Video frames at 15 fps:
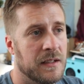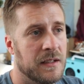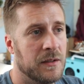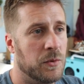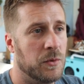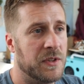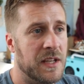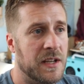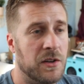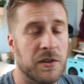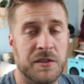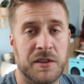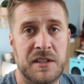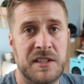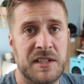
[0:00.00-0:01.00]
what they call
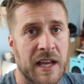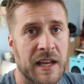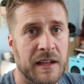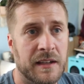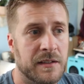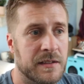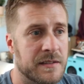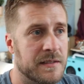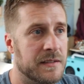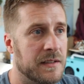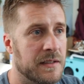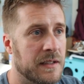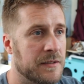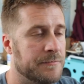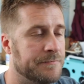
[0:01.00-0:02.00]
the deck. It's
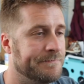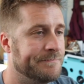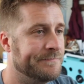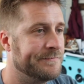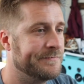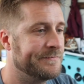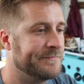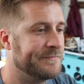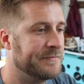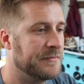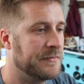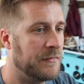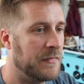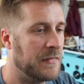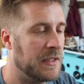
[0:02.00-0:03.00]

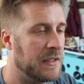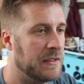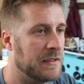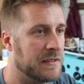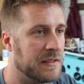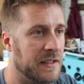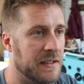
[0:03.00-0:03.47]
like